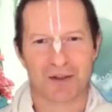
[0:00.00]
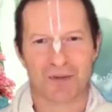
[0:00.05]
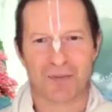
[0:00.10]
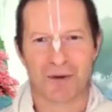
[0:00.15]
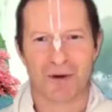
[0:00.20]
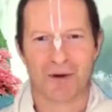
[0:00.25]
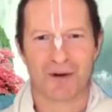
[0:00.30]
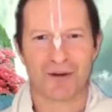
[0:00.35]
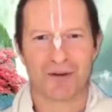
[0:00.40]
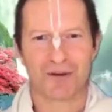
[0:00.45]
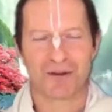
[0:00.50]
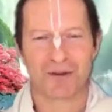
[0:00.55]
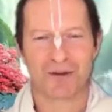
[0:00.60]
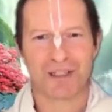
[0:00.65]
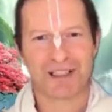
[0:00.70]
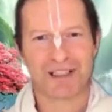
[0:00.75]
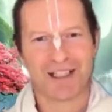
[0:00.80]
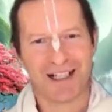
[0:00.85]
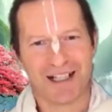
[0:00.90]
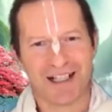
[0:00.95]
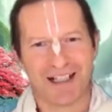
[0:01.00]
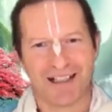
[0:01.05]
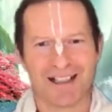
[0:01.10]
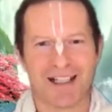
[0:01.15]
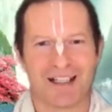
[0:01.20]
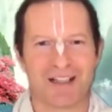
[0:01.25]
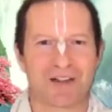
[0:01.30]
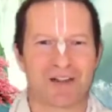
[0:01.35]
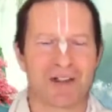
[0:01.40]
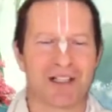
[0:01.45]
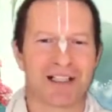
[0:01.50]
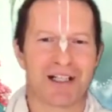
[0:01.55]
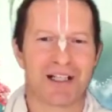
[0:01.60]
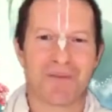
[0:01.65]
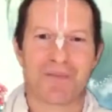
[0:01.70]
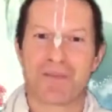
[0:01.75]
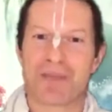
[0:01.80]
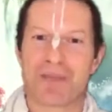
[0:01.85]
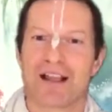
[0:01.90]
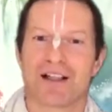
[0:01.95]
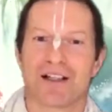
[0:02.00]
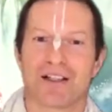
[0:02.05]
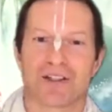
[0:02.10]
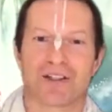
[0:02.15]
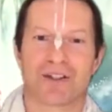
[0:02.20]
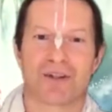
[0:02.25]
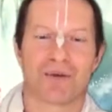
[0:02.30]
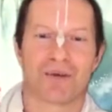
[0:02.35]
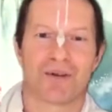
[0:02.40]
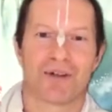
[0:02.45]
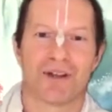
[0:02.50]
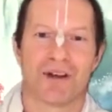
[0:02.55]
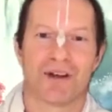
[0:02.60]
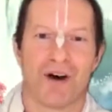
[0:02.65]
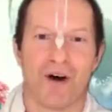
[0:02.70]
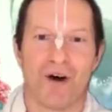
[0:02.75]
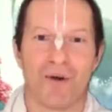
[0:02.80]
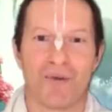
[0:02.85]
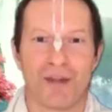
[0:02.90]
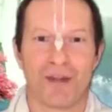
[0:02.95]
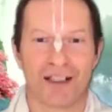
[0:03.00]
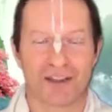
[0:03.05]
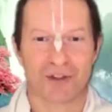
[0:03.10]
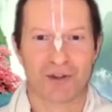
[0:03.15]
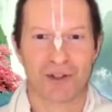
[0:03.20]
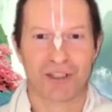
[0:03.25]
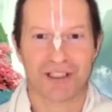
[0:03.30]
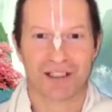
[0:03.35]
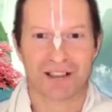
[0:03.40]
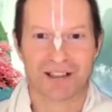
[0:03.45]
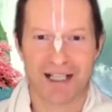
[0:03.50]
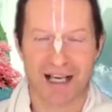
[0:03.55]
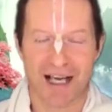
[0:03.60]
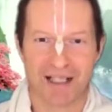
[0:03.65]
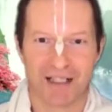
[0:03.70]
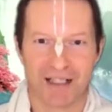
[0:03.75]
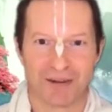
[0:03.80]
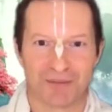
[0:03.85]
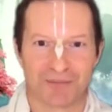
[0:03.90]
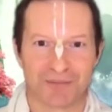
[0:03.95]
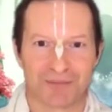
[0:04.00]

tomorrow, Dvitya, and then Tritya. So on that Tritya day,